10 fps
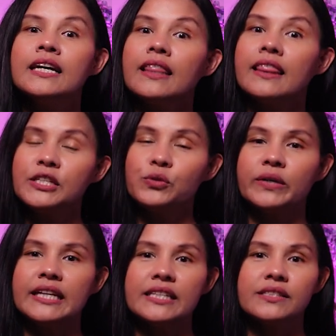This
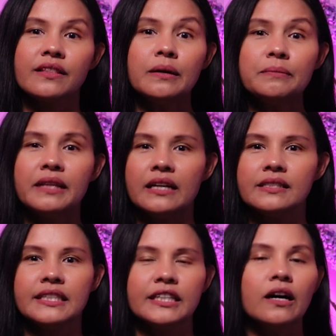one has thumbnails
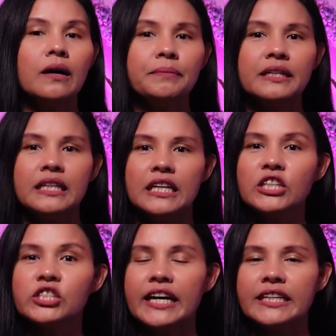that accompany
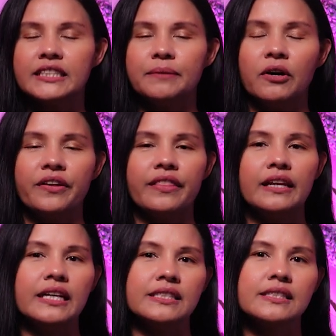each item on the
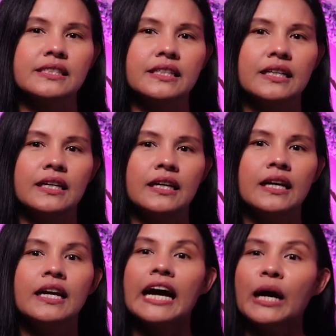list.
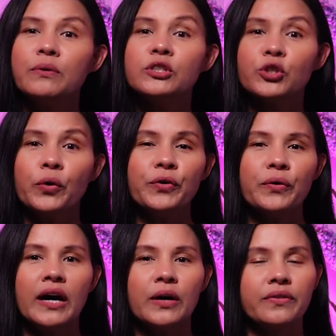I will show you
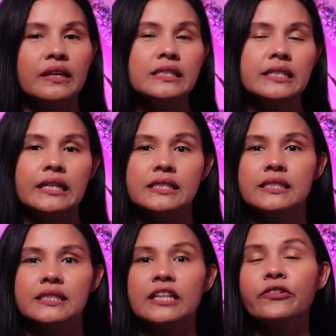how these
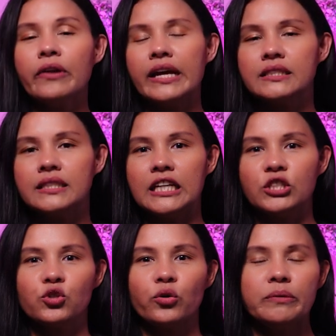lists are created in
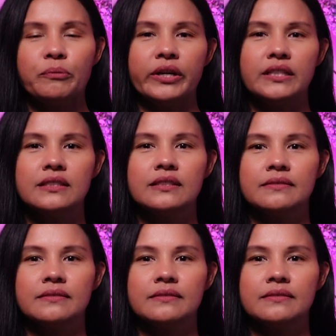ShortPoint.